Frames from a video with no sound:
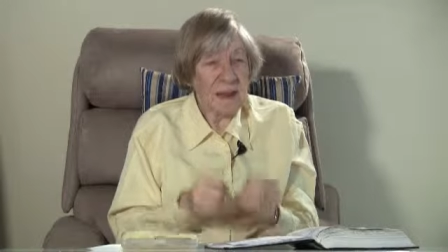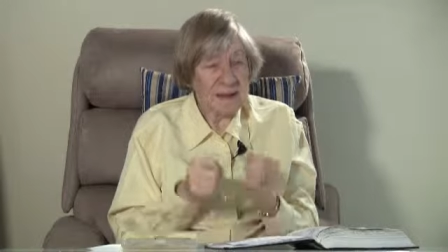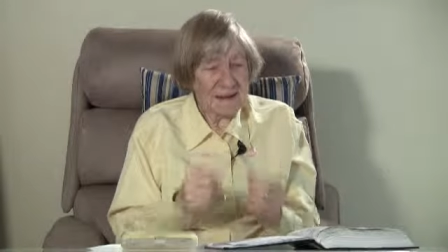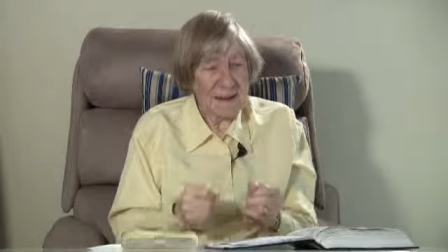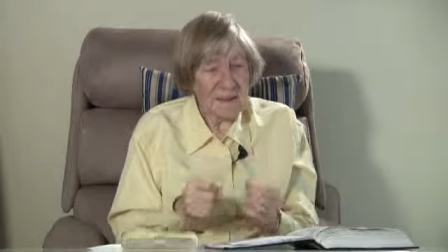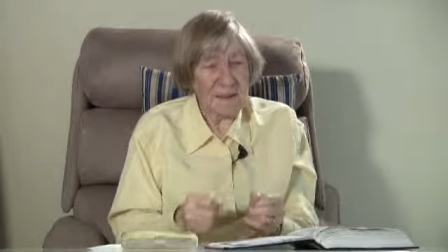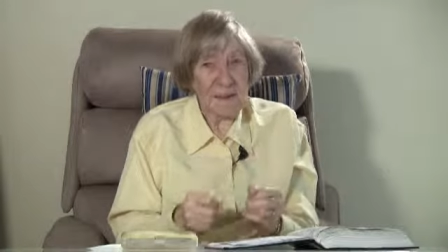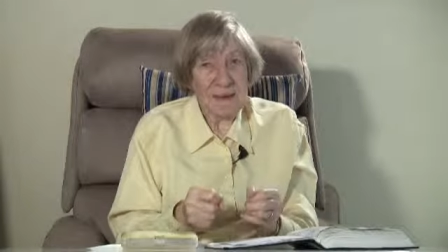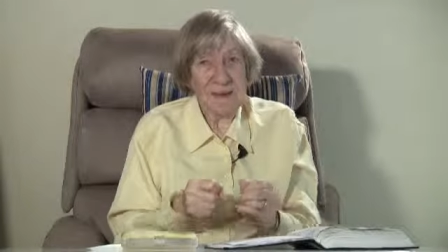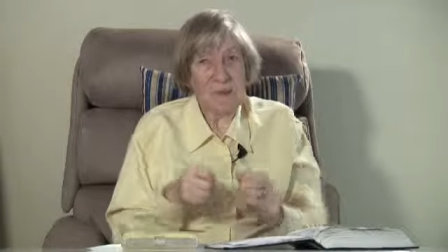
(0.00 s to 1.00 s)
And another
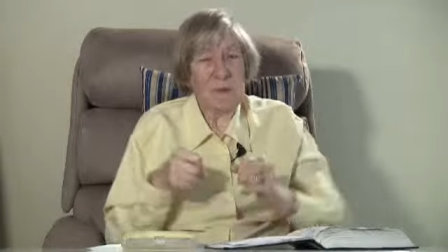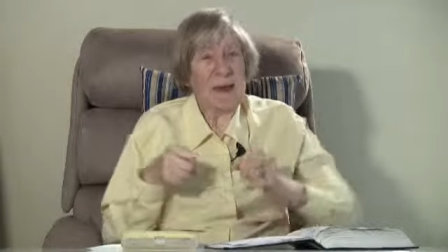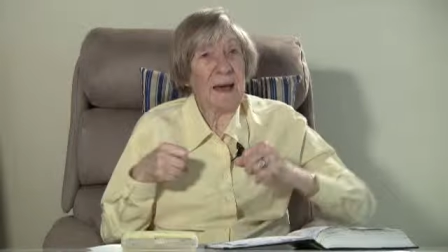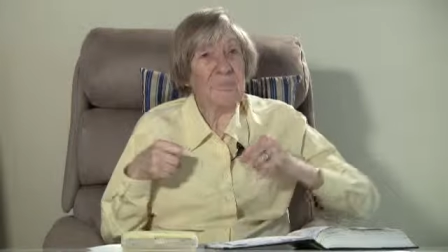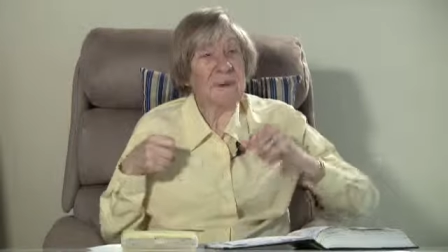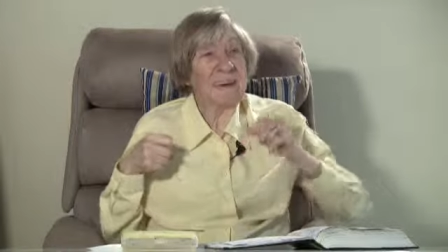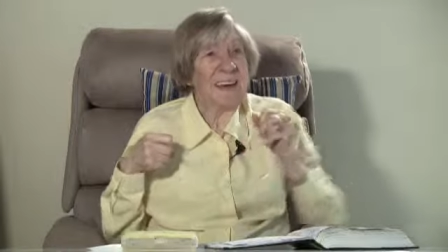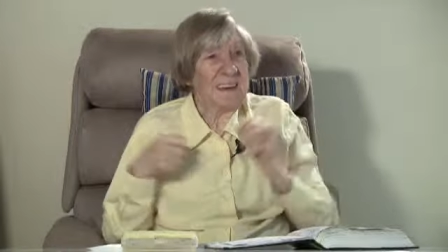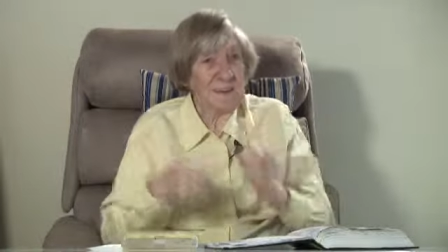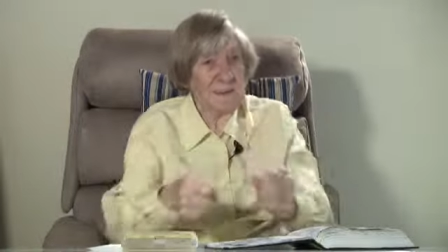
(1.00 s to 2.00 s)
thing is, we have to
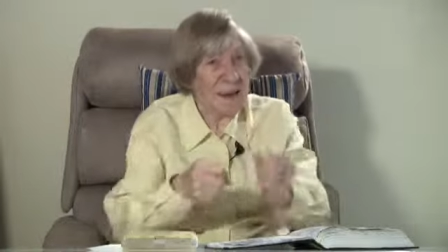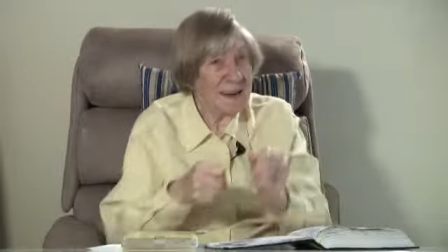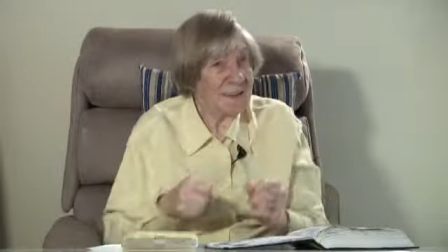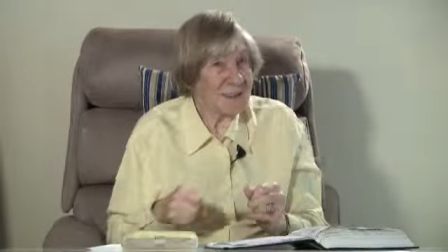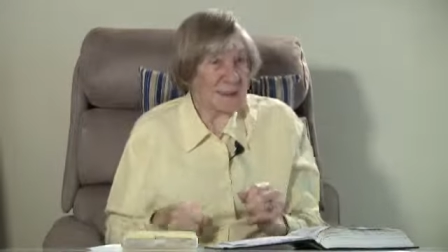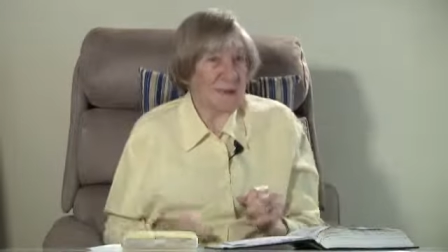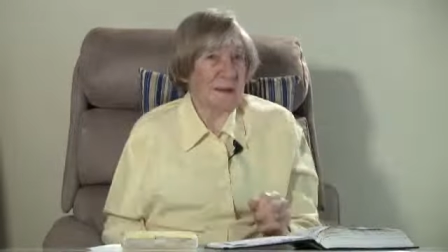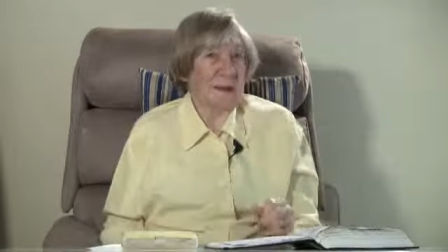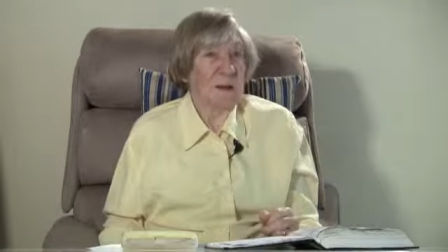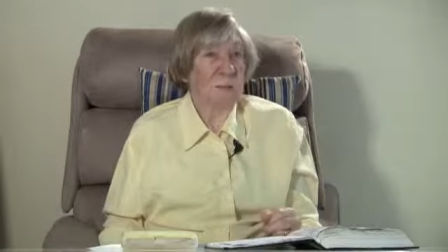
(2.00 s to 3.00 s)
get intense
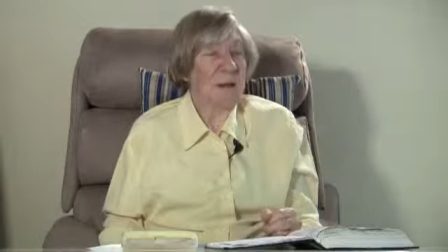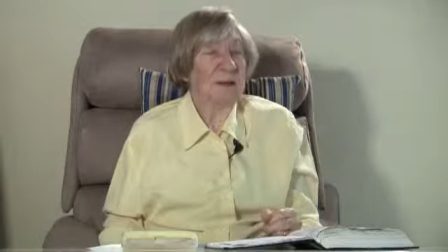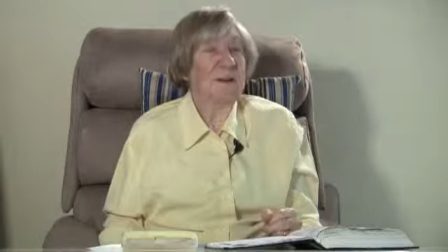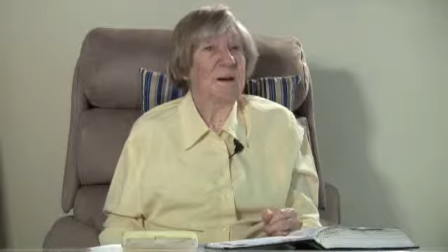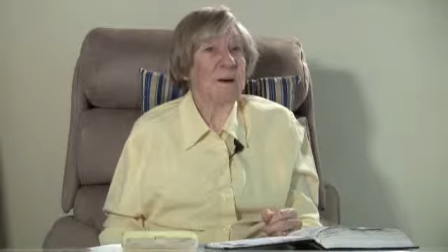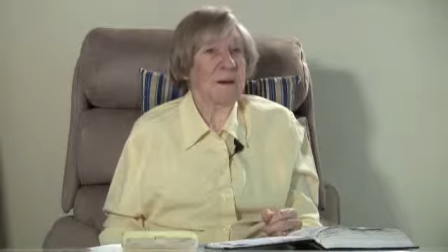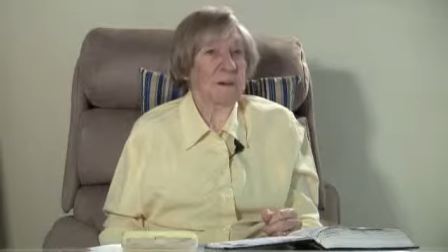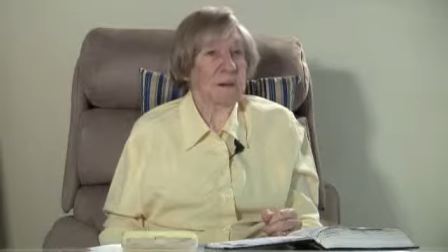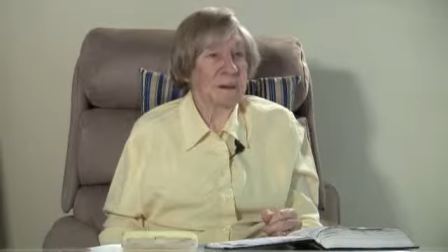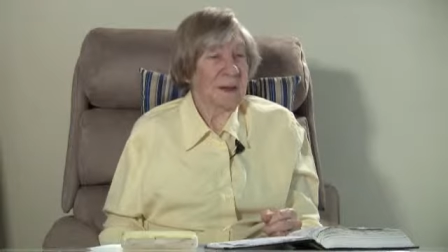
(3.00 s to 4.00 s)
many
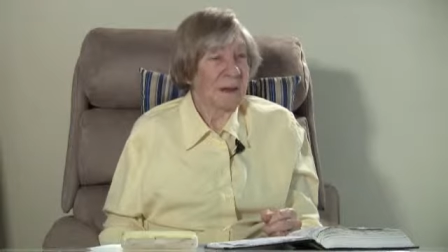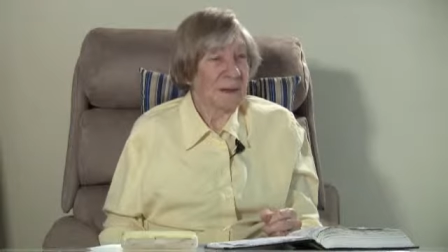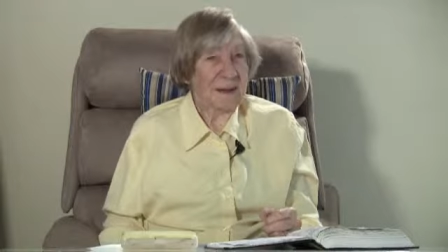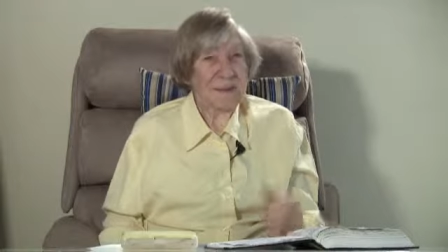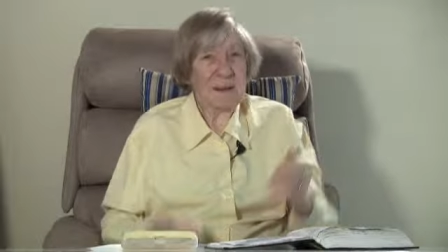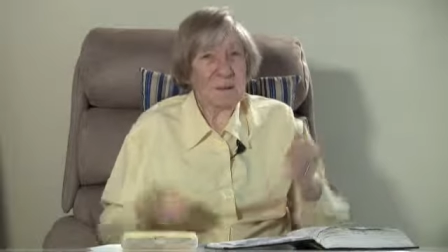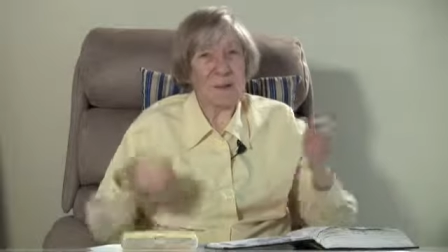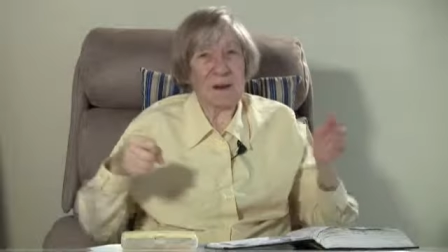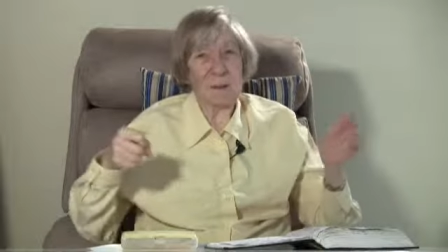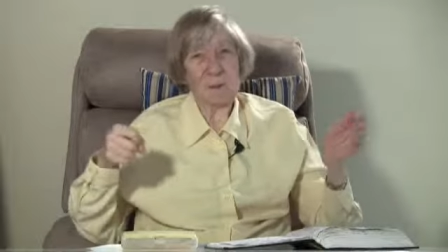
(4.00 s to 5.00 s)
times. Now,
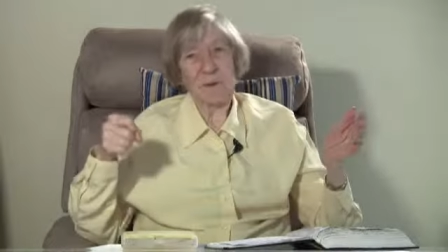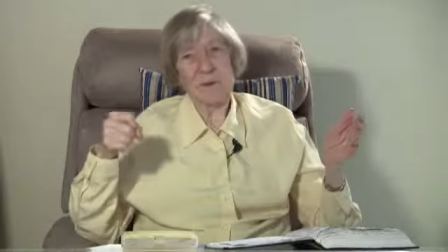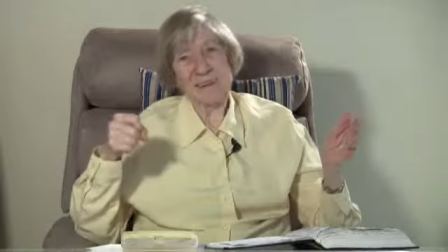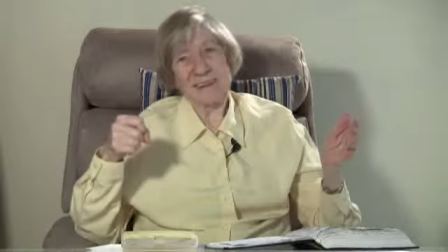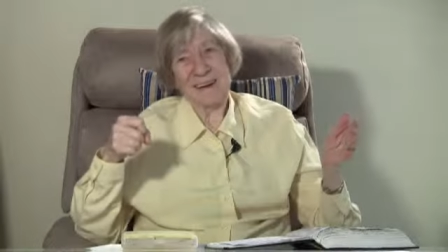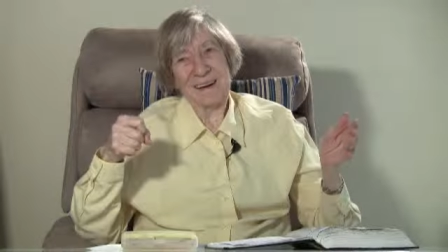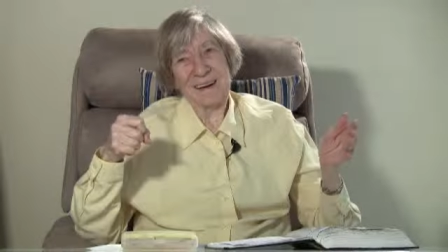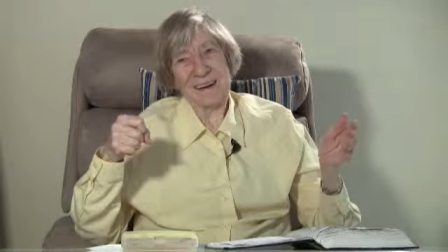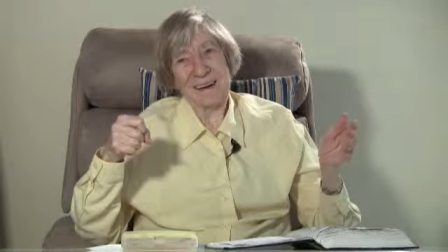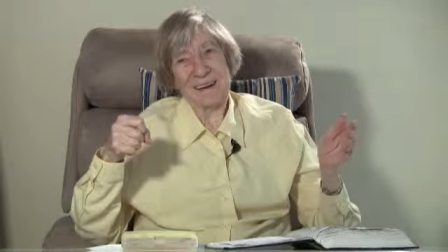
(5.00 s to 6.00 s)
sometimes we
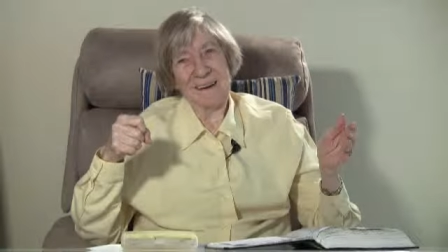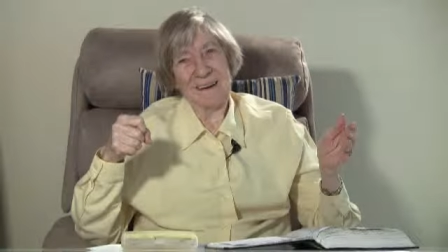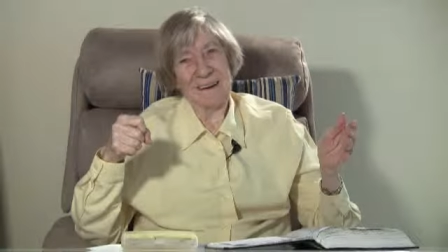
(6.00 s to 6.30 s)
physically don't